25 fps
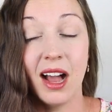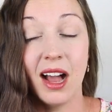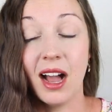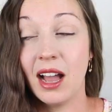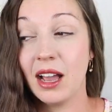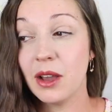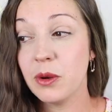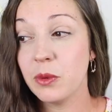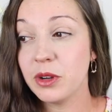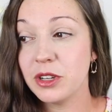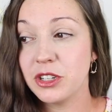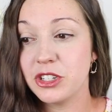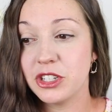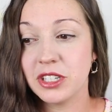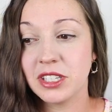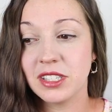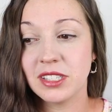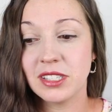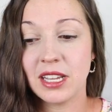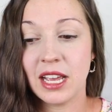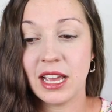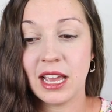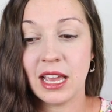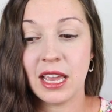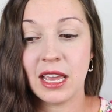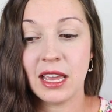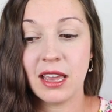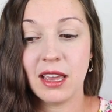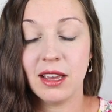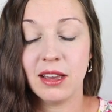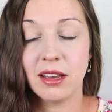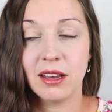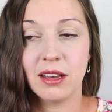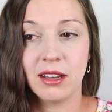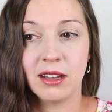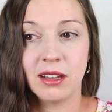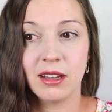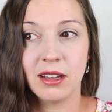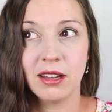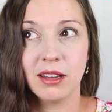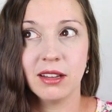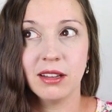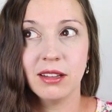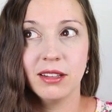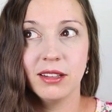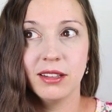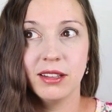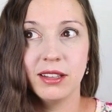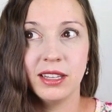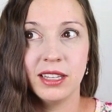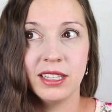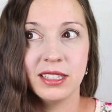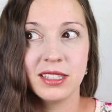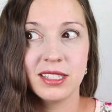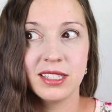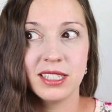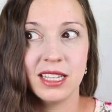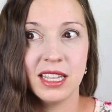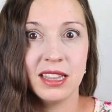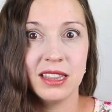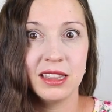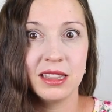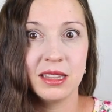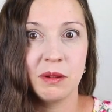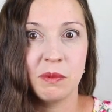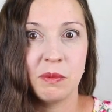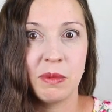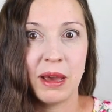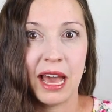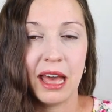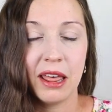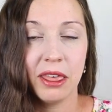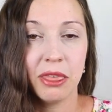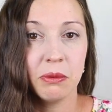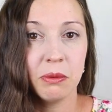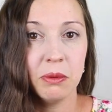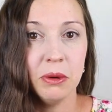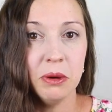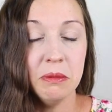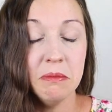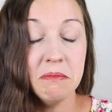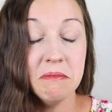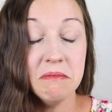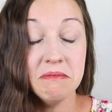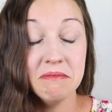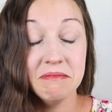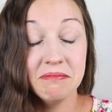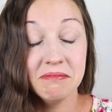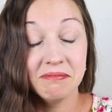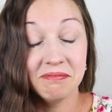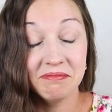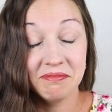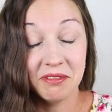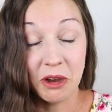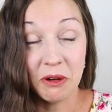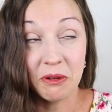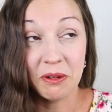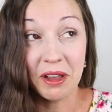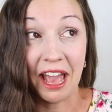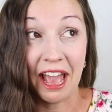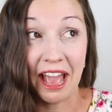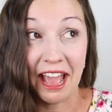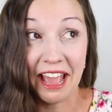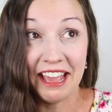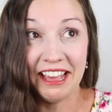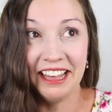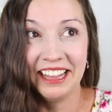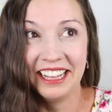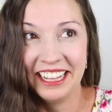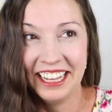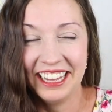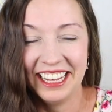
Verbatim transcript: I would just say, uh, it's in the bathroom, okay?